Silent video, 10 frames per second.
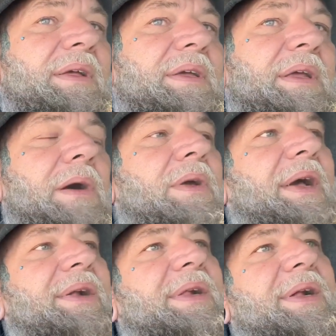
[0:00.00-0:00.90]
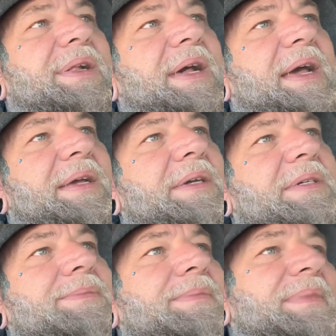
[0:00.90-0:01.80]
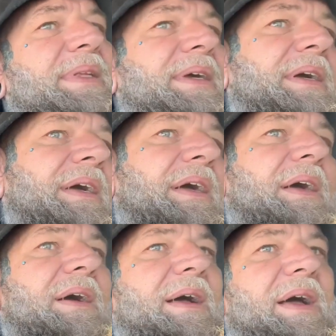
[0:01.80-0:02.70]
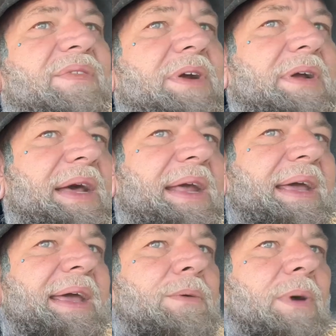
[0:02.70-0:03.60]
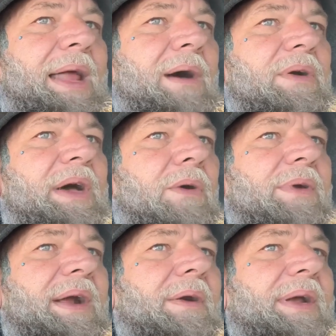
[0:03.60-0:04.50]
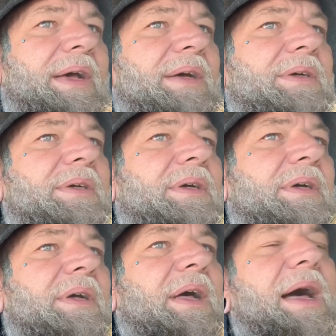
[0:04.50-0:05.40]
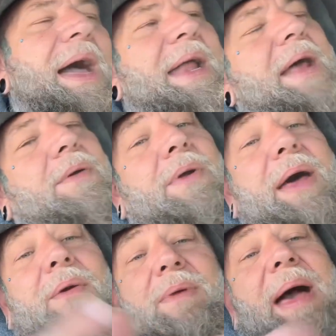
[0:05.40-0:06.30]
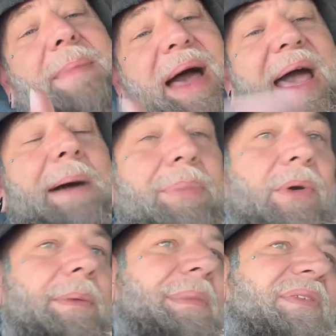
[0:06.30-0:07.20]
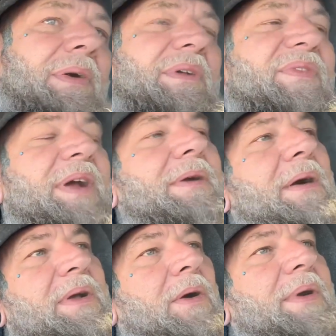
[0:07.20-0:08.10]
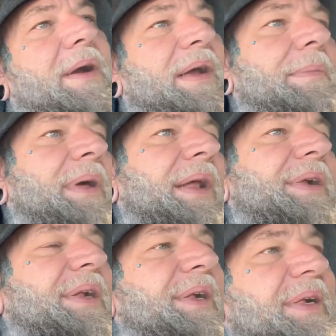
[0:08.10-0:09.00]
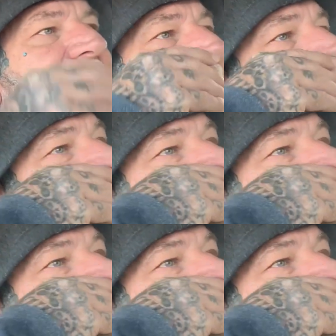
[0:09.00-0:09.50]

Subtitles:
You know, because let's say if you're going to equal out Coneria, I don't know. I don't have my app pulled up on my phone to figure out Coneria, but let's just say